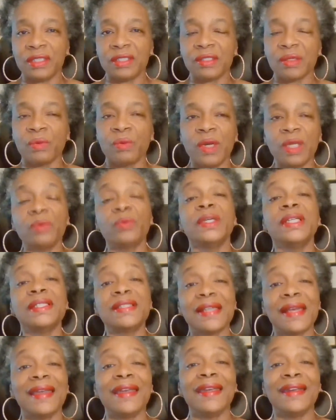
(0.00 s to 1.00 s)
So when we
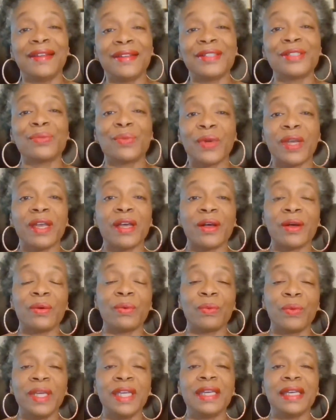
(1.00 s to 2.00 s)
say "it is well,"
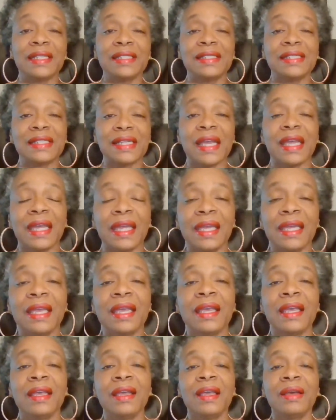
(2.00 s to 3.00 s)
we can say
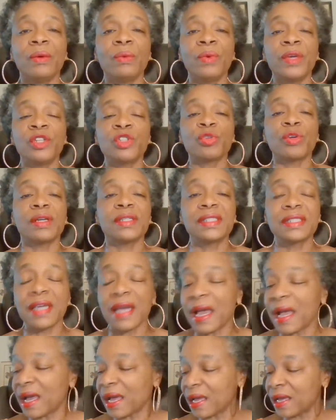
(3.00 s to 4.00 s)
we trust
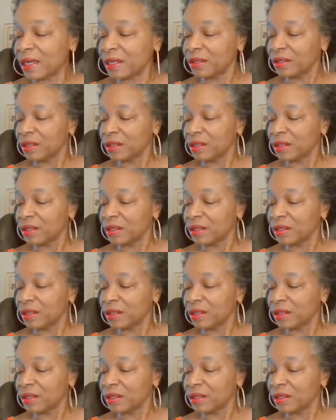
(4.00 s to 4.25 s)
God.